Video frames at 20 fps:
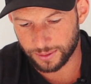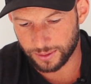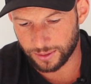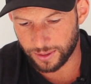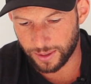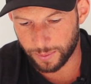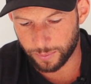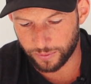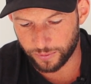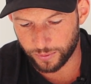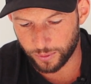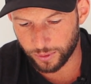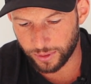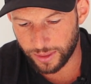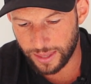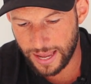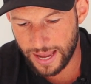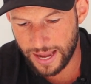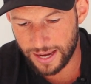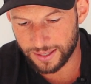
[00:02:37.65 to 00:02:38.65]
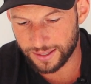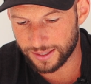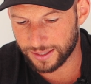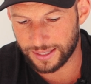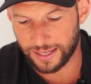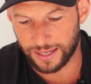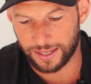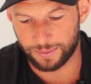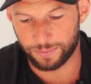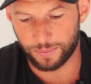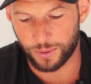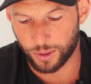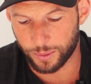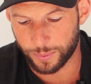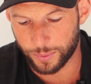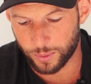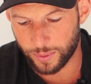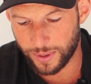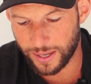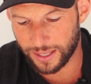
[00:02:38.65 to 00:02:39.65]
The night before that, again,
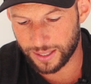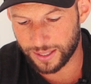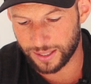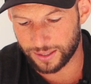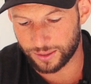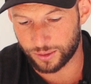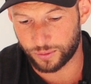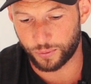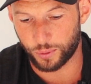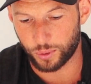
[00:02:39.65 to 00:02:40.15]
multiple wakings,